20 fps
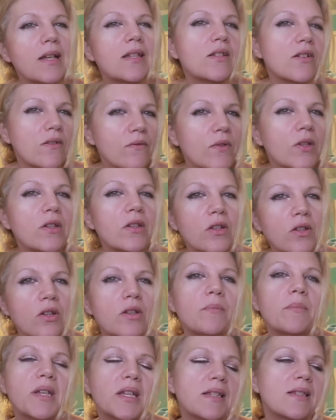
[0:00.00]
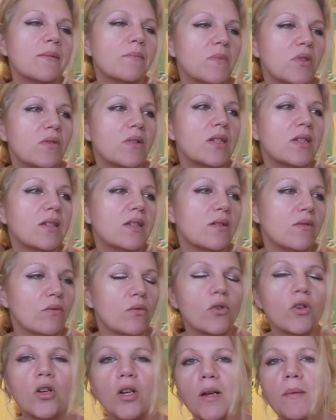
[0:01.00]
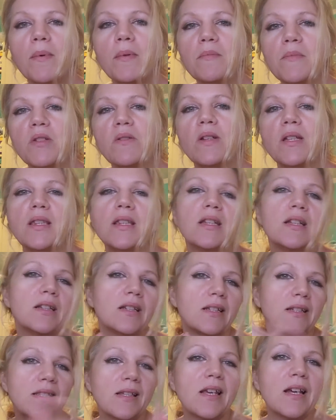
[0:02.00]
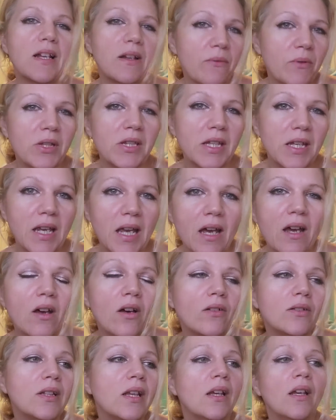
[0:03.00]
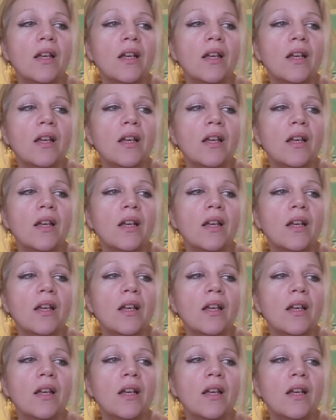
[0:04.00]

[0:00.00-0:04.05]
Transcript: I start feeling good because I'm doing the total carb, I'm doing the let's cut everything out,